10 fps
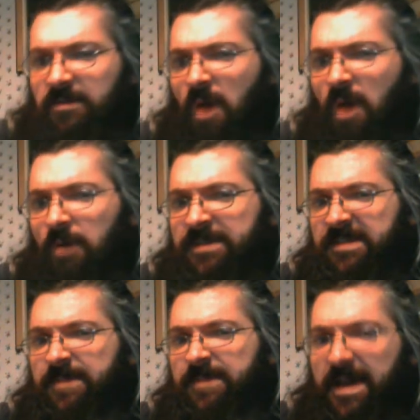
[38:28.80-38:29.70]
You're always
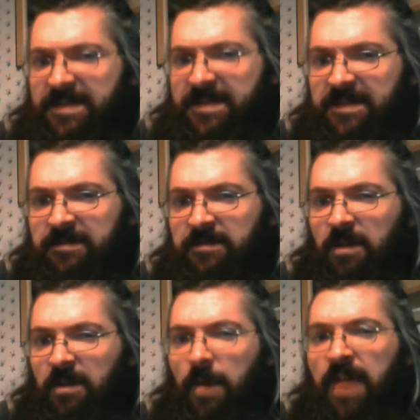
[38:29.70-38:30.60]
expecting
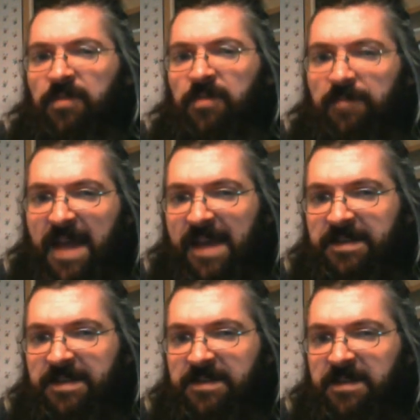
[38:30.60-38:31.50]
around the
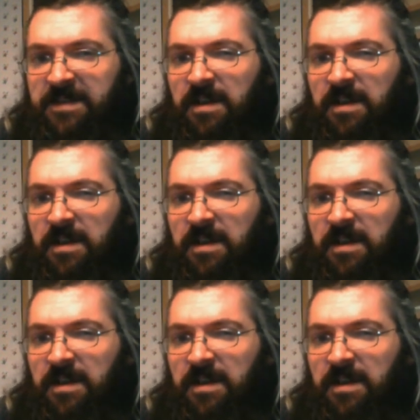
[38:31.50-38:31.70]
bend